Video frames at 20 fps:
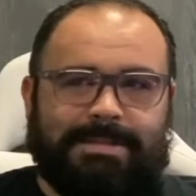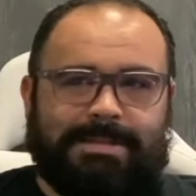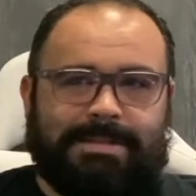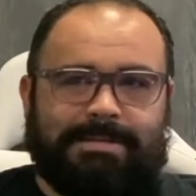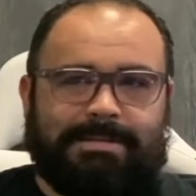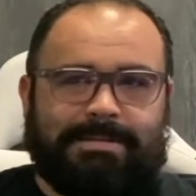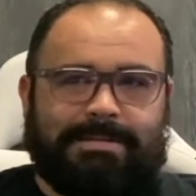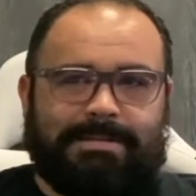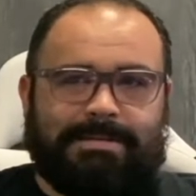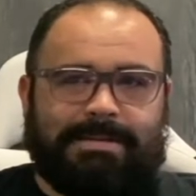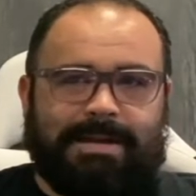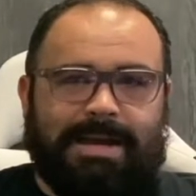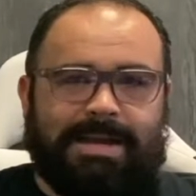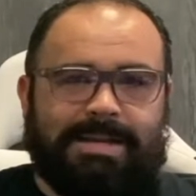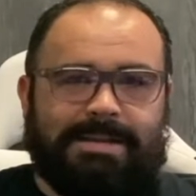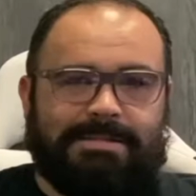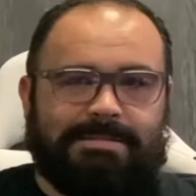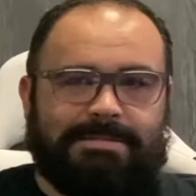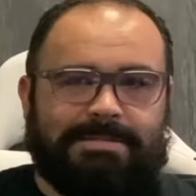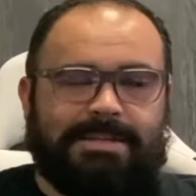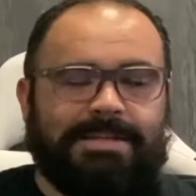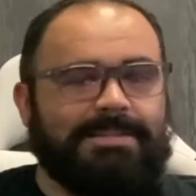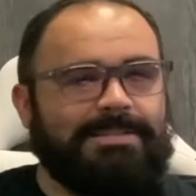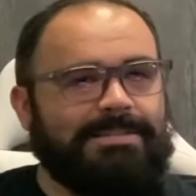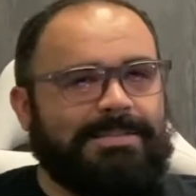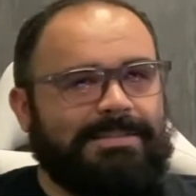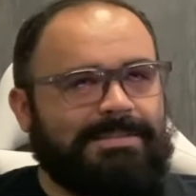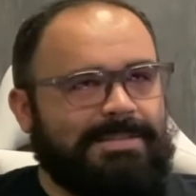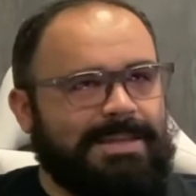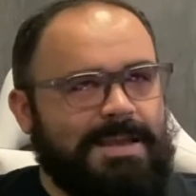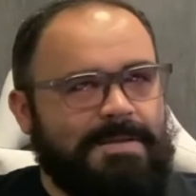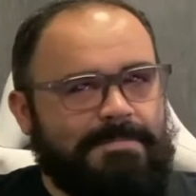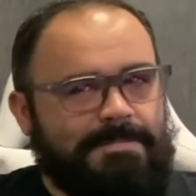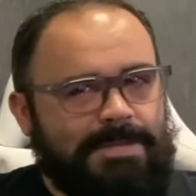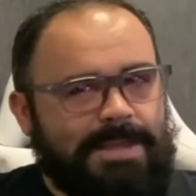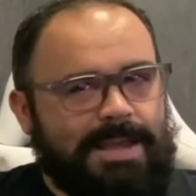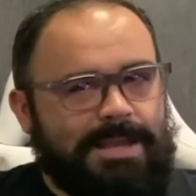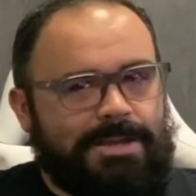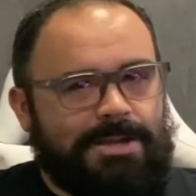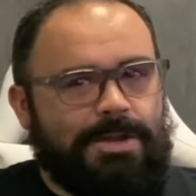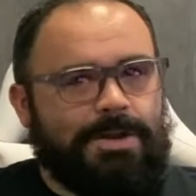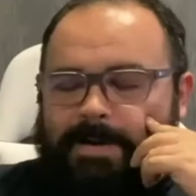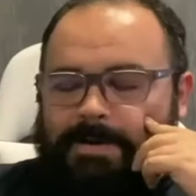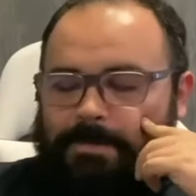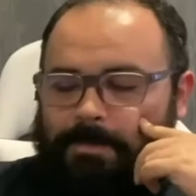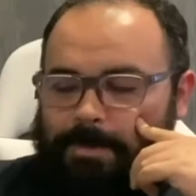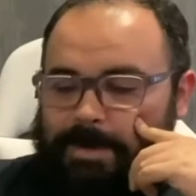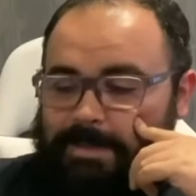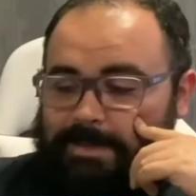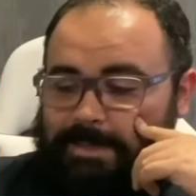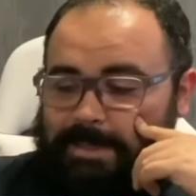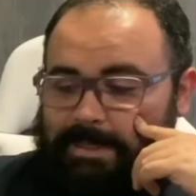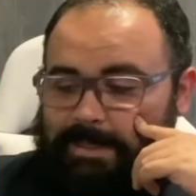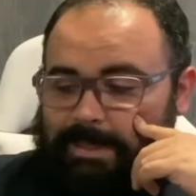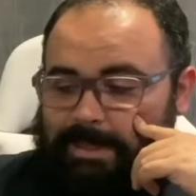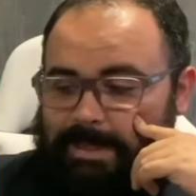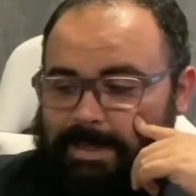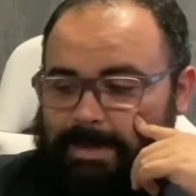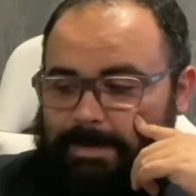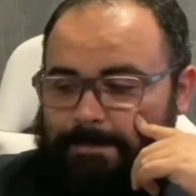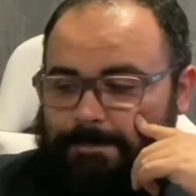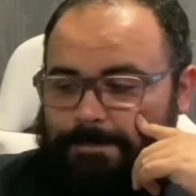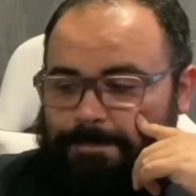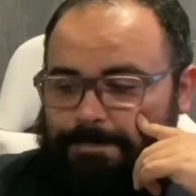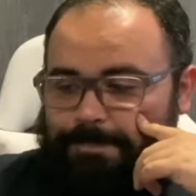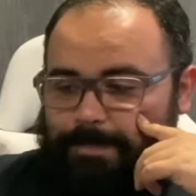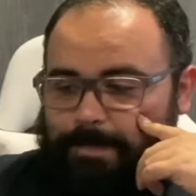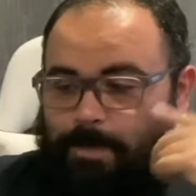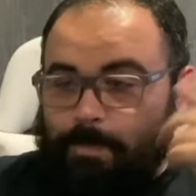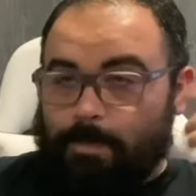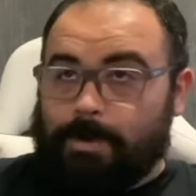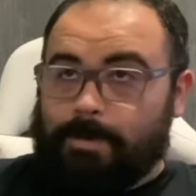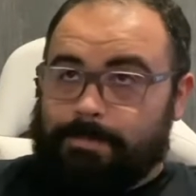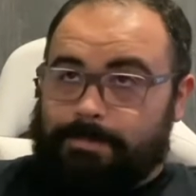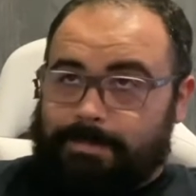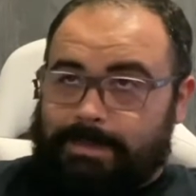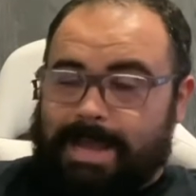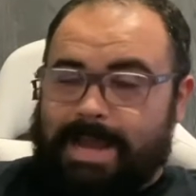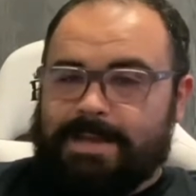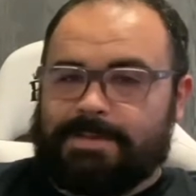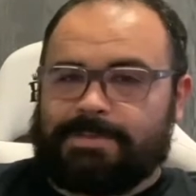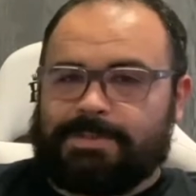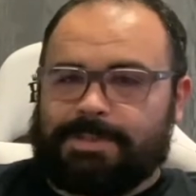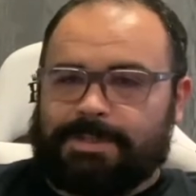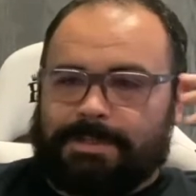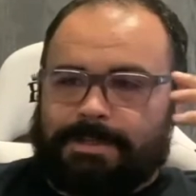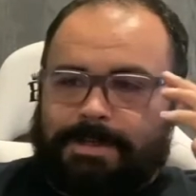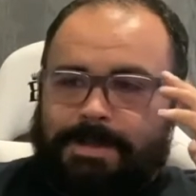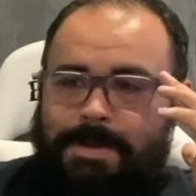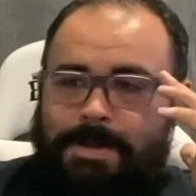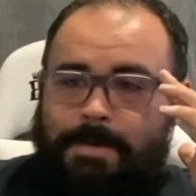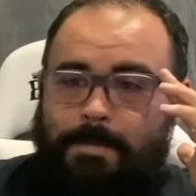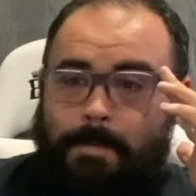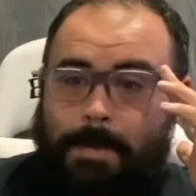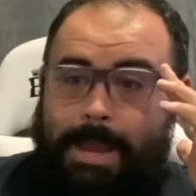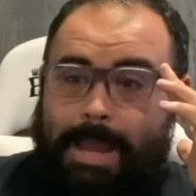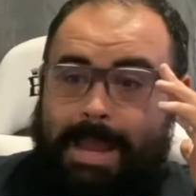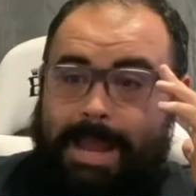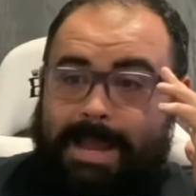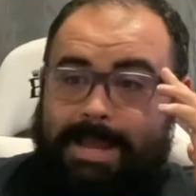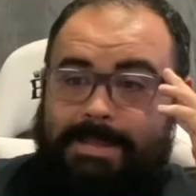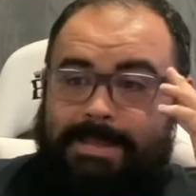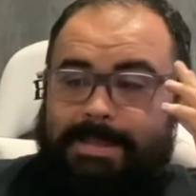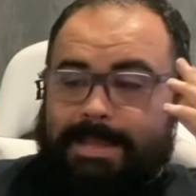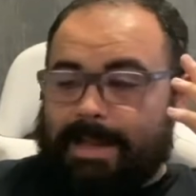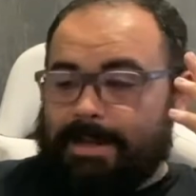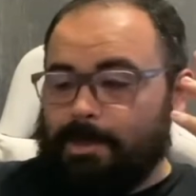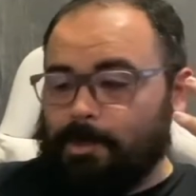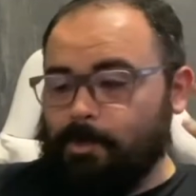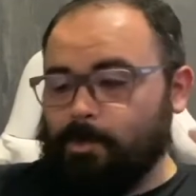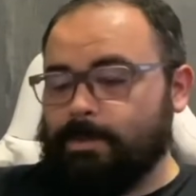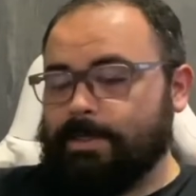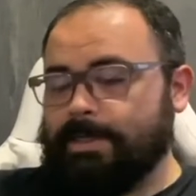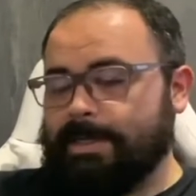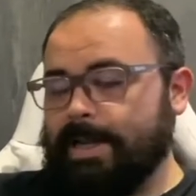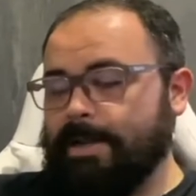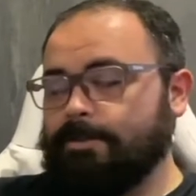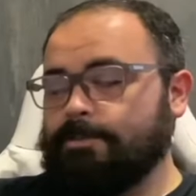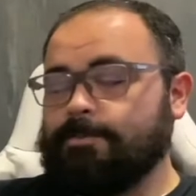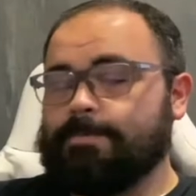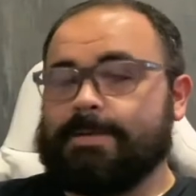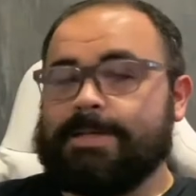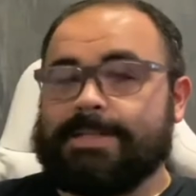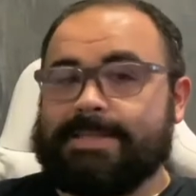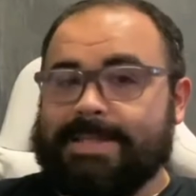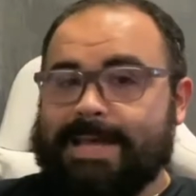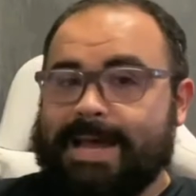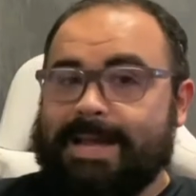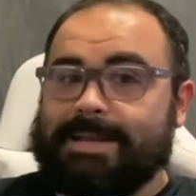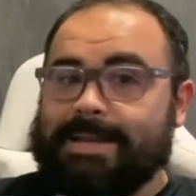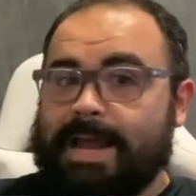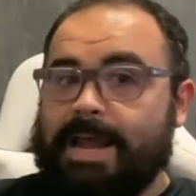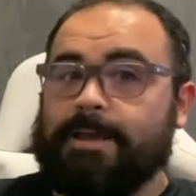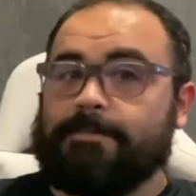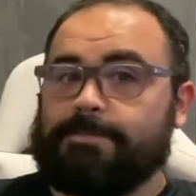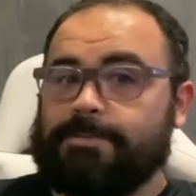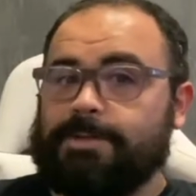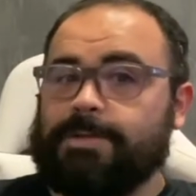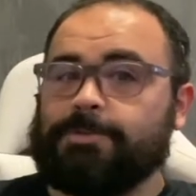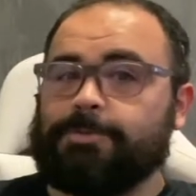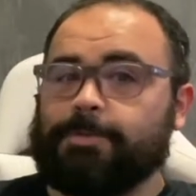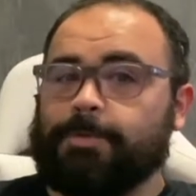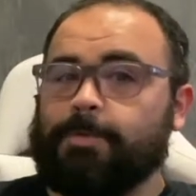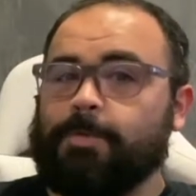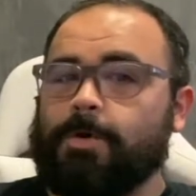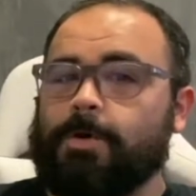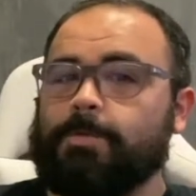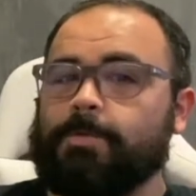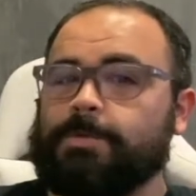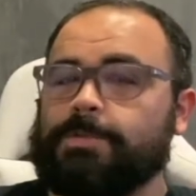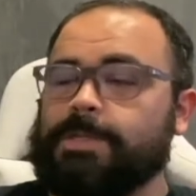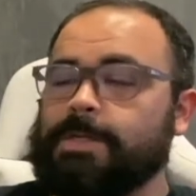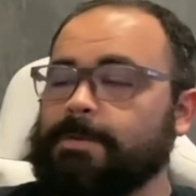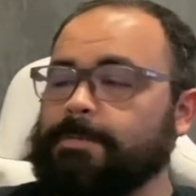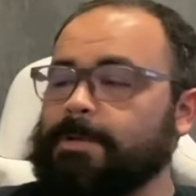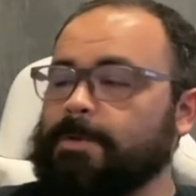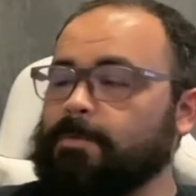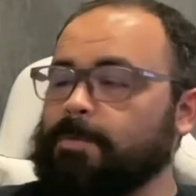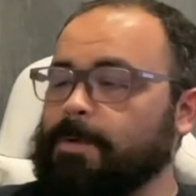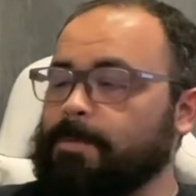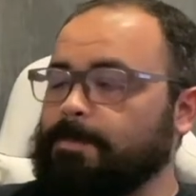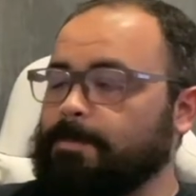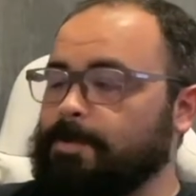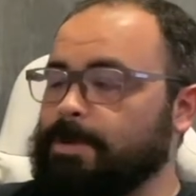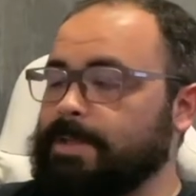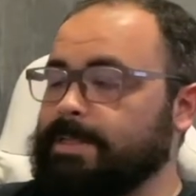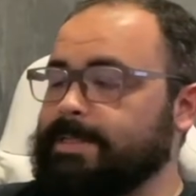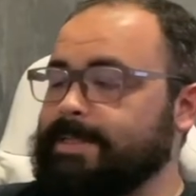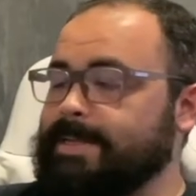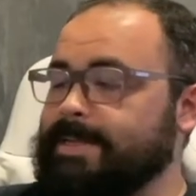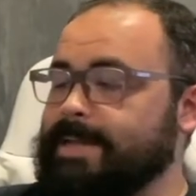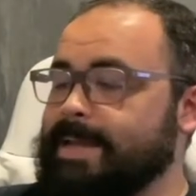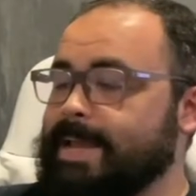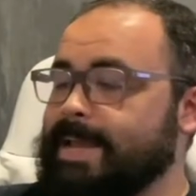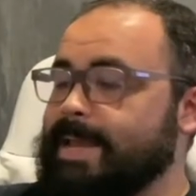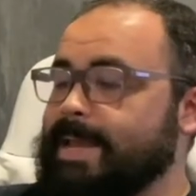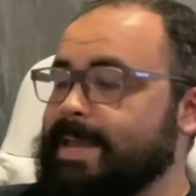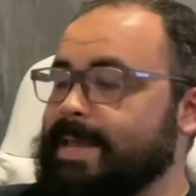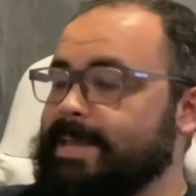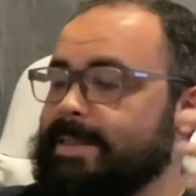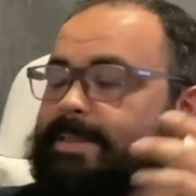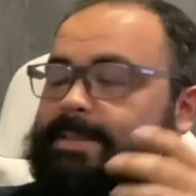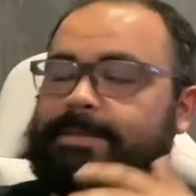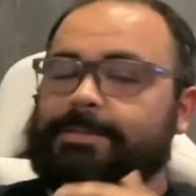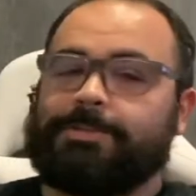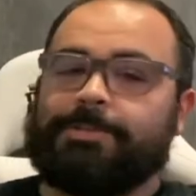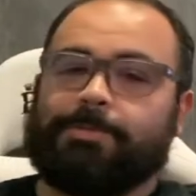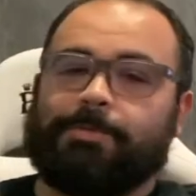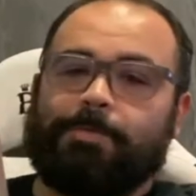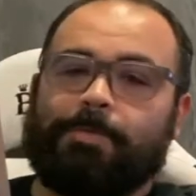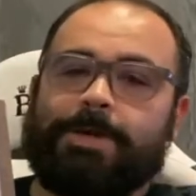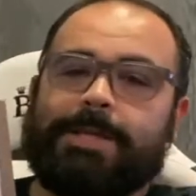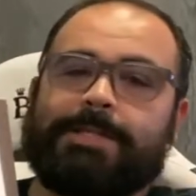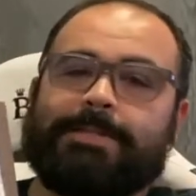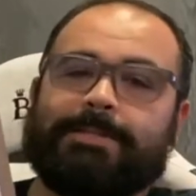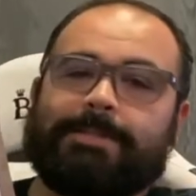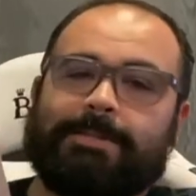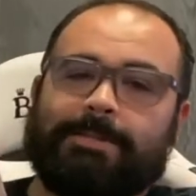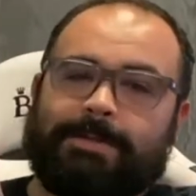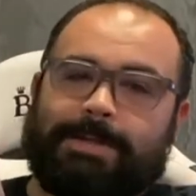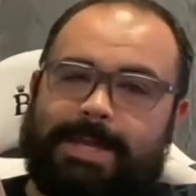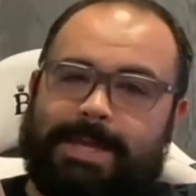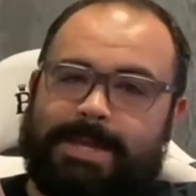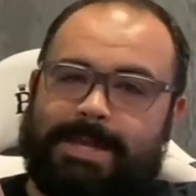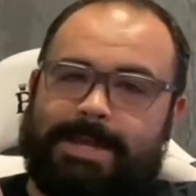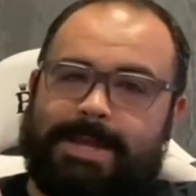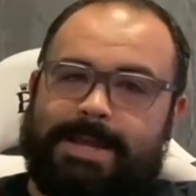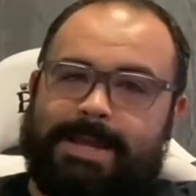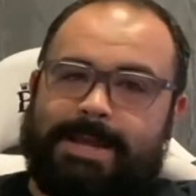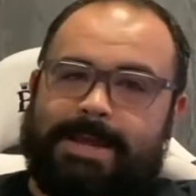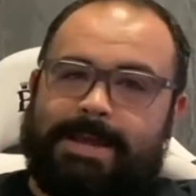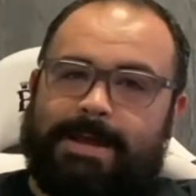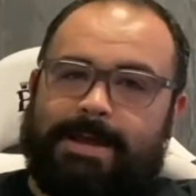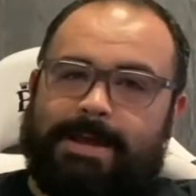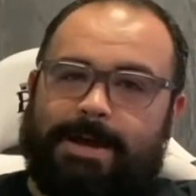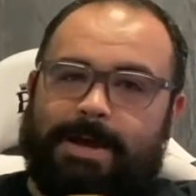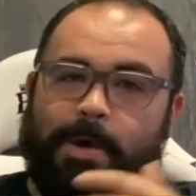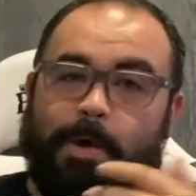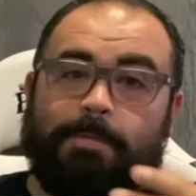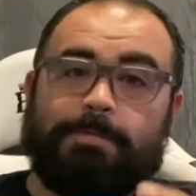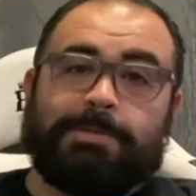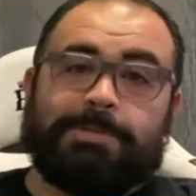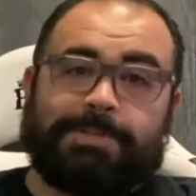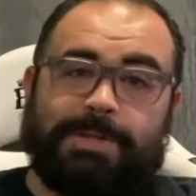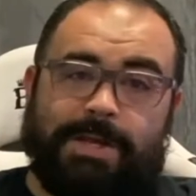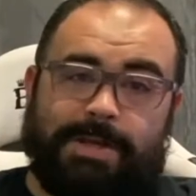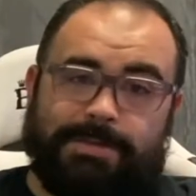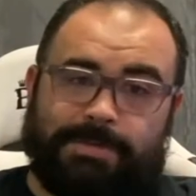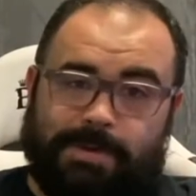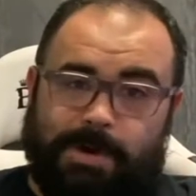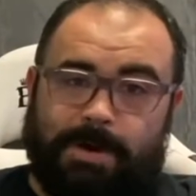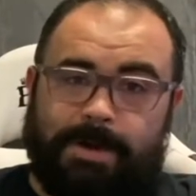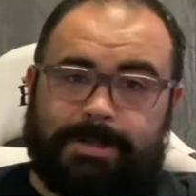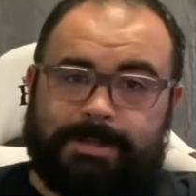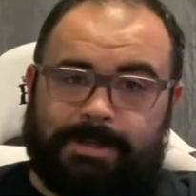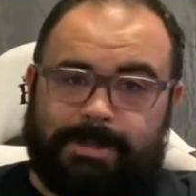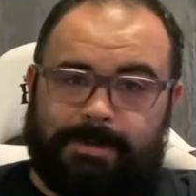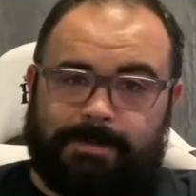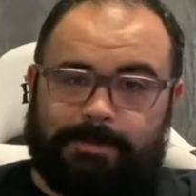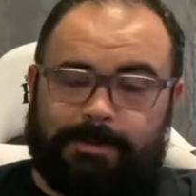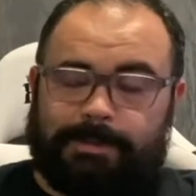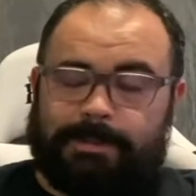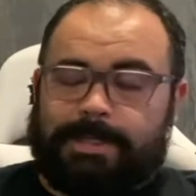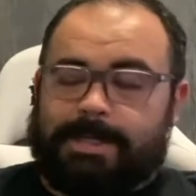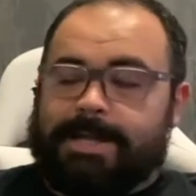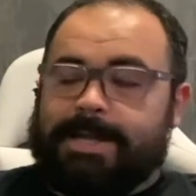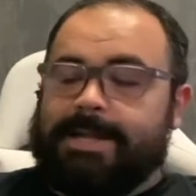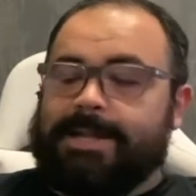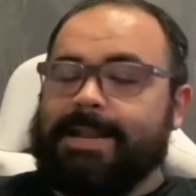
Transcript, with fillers: kind of does the same thing, you know? But recently, well, last year, we had that cool announcement that Half Century War was going to be reprinted in this sweet-looking uh, oversized hardcover.